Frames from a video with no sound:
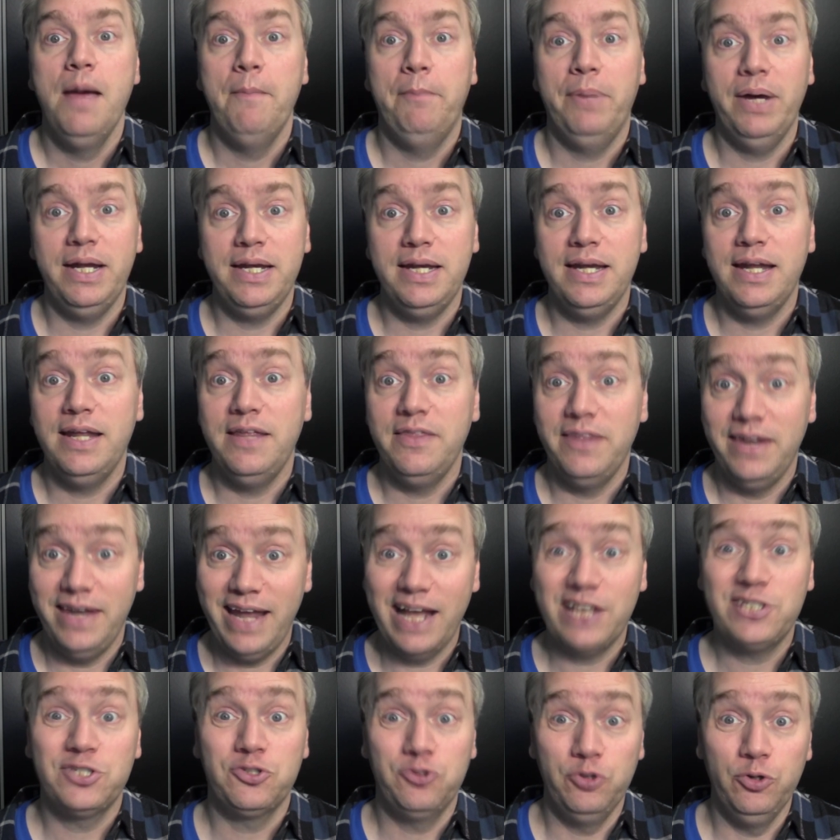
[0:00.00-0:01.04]
But the
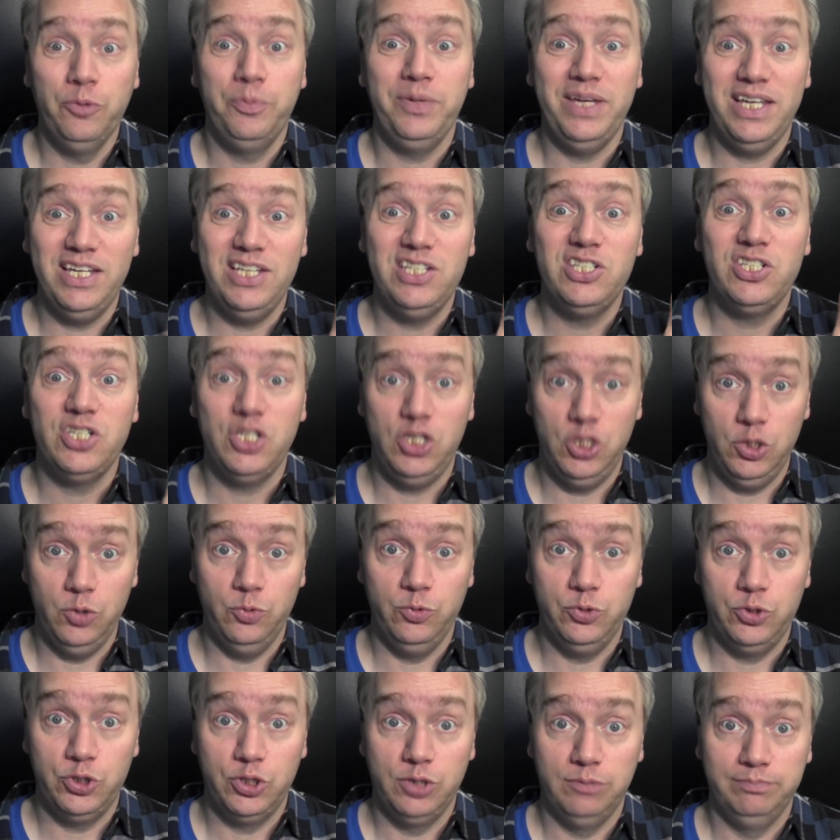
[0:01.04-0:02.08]
next group is
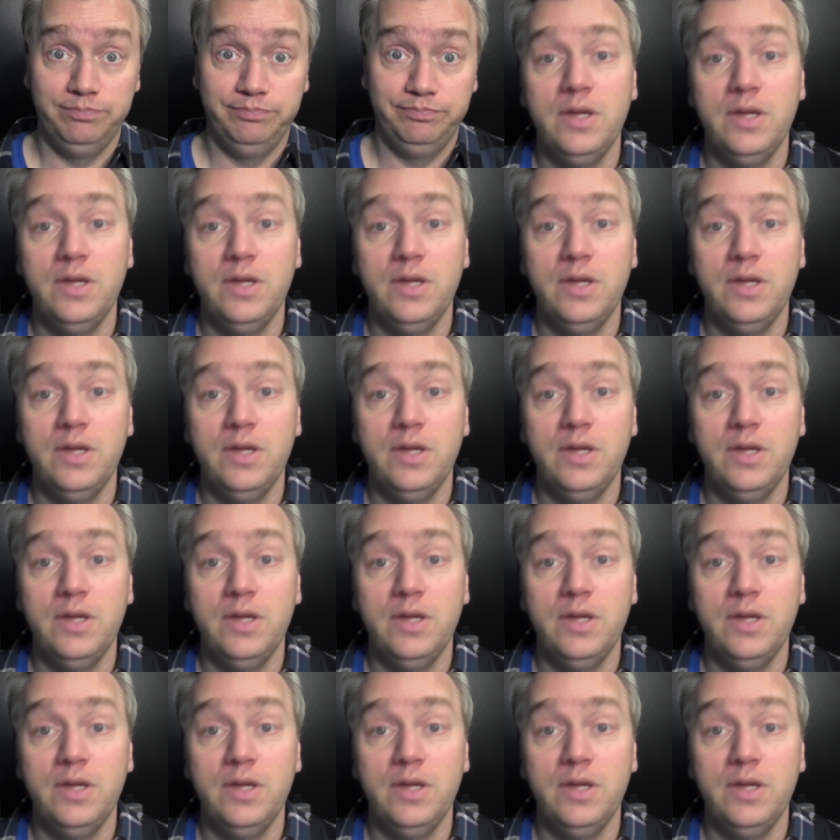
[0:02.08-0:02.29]
huge.